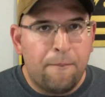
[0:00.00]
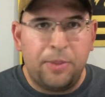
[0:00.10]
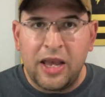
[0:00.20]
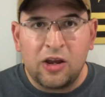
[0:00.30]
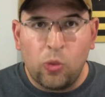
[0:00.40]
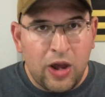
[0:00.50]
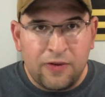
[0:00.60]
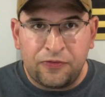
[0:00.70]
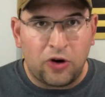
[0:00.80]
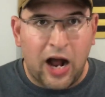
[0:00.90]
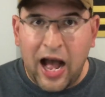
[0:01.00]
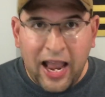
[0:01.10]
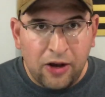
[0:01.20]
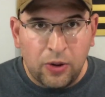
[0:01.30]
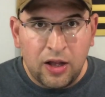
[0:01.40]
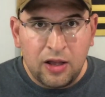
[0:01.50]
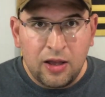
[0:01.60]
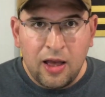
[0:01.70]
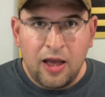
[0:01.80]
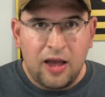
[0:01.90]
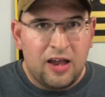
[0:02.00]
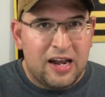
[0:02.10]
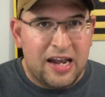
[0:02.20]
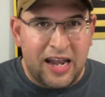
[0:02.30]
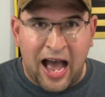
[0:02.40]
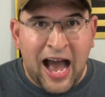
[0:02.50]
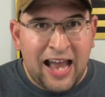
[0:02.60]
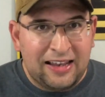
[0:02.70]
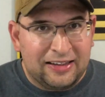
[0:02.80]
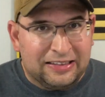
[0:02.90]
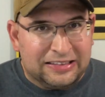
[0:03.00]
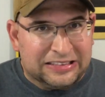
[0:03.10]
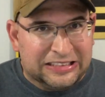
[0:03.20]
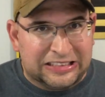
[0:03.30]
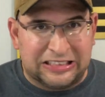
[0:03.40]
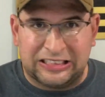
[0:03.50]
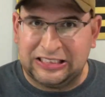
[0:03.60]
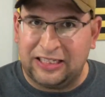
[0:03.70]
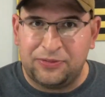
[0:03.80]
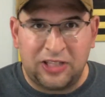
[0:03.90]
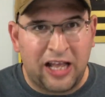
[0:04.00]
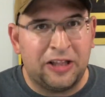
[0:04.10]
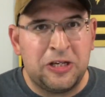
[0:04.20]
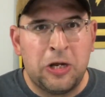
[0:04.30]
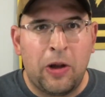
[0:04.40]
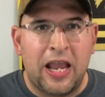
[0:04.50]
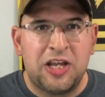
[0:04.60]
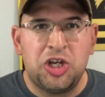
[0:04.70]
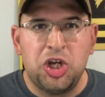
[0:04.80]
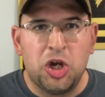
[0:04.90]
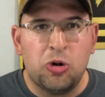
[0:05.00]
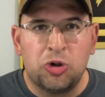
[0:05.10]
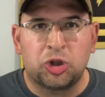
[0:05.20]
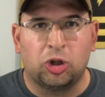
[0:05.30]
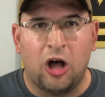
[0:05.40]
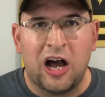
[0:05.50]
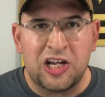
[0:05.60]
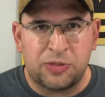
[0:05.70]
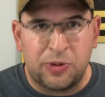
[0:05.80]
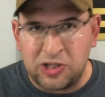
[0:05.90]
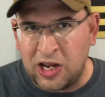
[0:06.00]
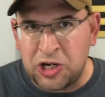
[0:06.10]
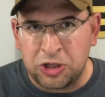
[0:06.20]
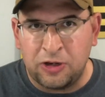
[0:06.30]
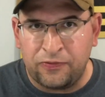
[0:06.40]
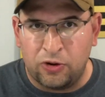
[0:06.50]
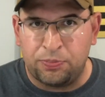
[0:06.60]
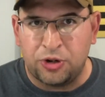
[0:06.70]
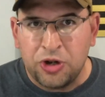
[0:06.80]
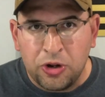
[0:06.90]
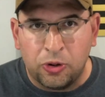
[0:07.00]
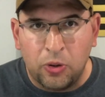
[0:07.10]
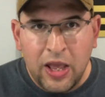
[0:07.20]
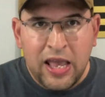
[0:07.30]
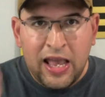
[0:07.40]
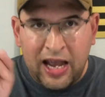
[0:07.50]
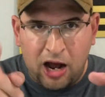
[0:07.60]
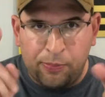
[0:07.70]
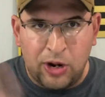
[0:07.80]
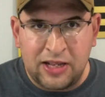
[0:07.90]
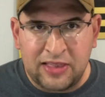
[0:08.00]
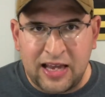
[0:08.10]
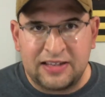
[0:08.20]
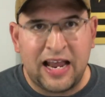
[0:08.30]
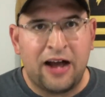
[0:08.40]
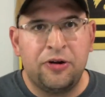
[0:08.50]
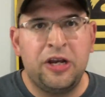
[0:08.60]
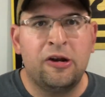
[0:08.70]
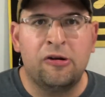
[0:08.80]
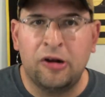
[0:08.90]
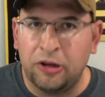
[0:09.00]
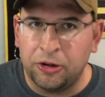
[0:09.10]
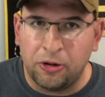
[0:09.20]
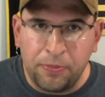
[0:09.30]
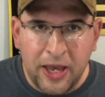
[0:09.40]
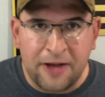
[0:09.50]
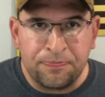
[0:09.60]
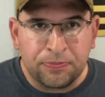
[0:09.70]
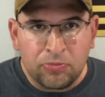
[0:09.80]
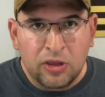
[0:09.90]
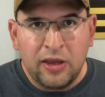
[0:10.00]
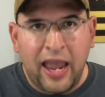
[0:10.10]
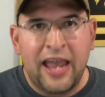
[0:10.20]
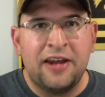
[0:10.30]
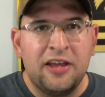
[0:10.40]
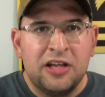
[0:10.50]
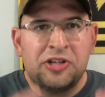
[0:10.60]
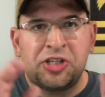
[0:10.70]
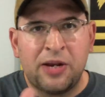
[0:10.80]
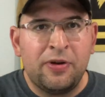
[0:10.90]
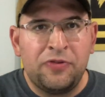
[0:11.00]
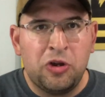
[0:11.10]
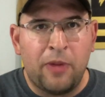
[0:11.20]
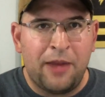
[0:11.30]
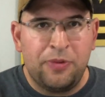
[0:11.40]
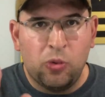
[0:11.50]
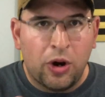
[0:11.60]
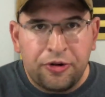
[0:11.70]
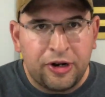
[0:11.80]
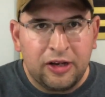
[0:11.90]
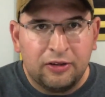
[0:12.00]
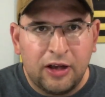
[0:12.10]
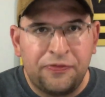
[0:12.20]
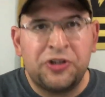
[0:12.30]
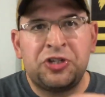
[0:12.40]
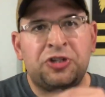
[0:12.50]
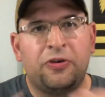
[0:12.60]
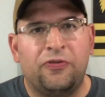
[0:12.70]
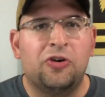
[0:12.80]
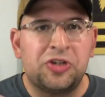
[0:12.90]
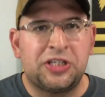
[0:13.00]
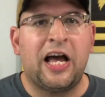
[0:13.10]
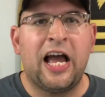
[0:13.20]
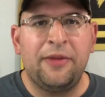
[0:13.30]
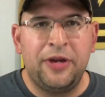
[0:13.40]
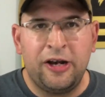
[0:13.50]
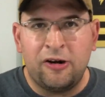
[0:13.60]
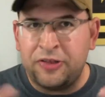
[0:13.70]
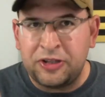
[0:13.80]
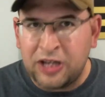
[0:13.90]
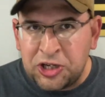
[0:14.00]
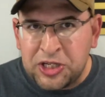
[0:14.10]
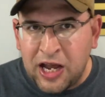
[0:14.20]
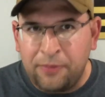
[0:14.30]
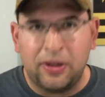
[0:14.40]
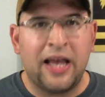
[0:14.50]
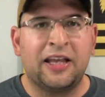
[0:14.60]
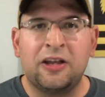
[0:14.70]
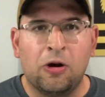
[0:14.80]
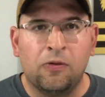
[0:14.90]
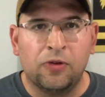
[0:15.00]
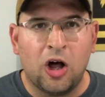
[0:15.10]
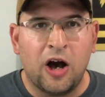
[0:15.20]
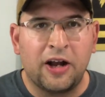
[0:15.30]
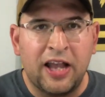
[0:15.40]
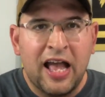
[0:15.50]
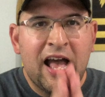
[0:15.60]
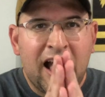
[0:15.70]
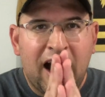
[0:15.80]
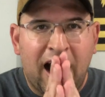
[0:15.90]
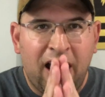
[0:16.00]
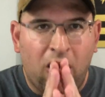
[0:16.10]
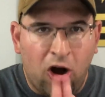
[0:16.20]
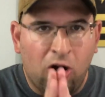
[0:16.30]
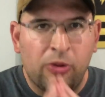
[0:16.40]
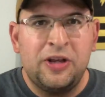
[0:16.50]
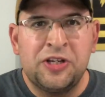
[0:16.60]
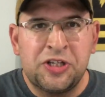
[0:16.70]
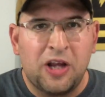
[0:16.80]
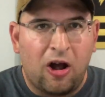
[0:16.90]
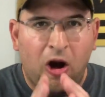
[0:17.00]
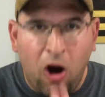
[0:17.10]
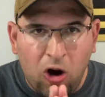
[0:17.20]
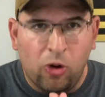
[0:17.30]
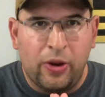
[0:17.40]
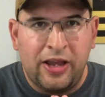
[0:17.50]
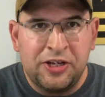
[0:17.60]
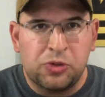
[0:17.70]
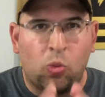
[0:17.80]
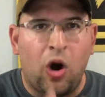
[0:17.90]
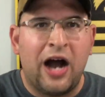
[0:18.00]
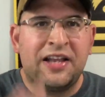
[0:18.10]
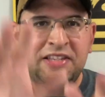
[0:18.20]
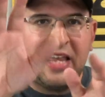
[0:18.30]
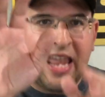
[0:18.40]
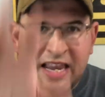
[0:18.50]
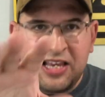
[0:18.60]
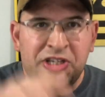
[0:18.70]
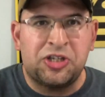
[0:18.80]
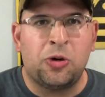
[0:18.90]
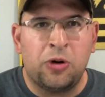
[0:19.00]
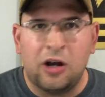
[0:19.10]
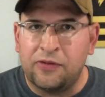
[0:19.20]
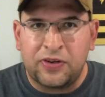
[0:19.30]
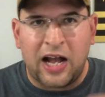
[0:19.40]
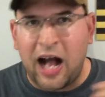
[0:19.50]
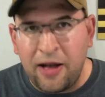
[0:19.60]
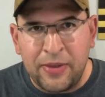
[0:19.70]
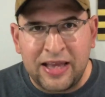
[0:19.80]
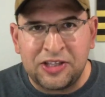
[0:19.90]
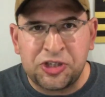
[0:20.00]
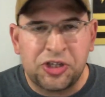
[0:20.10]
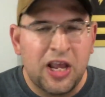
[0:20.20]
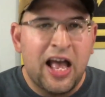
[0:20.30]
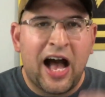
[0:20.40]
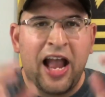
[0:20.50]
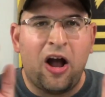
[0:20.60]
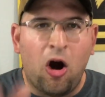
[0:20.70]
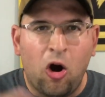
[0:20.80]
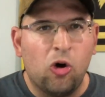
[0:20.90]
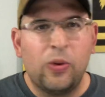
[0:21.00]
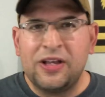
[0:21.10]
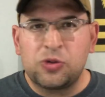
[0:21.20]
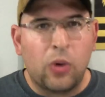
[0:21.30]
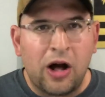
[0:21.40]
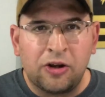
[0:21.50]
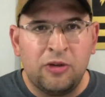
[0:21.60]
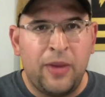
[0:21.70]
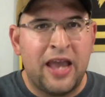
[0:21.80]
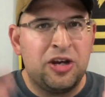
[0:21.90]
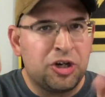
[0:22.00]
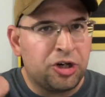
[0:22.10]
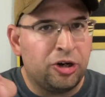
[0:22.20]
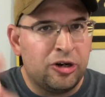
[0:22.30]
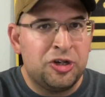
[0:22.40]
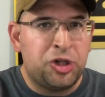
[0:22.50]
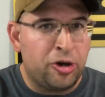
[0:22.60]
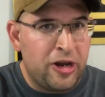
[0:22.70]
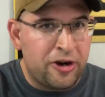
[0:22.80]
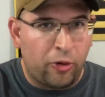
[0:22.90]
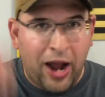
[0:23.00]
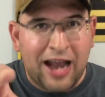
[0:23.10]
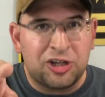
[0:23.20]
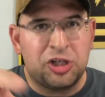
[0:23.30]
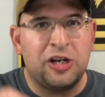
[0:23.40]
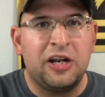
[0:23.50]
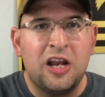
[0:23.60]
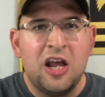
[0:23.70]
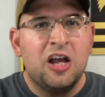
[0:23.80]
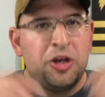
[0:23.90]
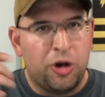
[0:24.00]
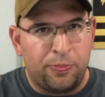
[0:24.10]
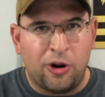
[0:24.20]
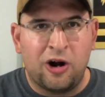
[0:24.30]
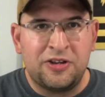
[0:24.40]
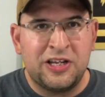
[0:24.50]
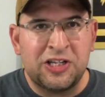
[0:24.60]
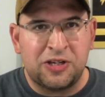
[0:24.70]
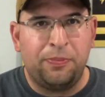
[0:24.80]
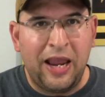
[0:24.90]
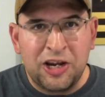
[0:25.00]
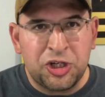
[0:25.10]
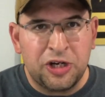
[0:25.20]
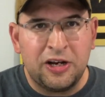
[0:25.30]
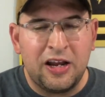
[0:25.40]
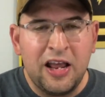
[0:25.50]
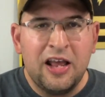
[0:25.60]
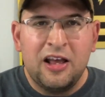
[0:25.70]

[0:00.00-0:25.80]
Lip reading: Big win for Iowa, I'm telling you, a huge loss potentially for Purdue, and I'll break that down here in a little bit. And some of you might be wondering, if this is your first time here on the Touchdown Black and Gold vlog, I always want any sort of comments. I always welcome and encourage your interaction, your participation.